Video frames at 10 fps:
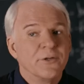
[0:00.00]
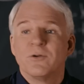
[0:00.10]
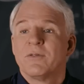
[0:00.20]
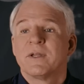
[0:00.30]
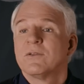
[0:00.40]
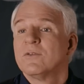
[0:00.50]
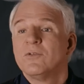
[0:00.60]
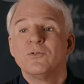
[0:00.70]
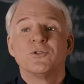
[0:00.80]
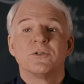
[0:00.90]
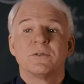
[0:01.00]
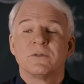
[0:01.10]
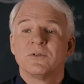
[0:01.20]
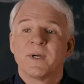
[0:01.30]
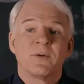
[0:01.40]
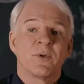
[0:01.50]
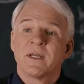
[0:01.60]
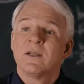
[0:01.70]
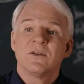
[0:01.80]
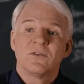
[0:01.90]
And you don't think in the future you
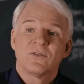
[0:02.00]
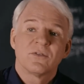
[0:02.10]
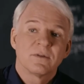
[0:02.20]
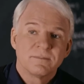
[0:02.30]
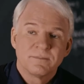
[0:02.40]
might want a his?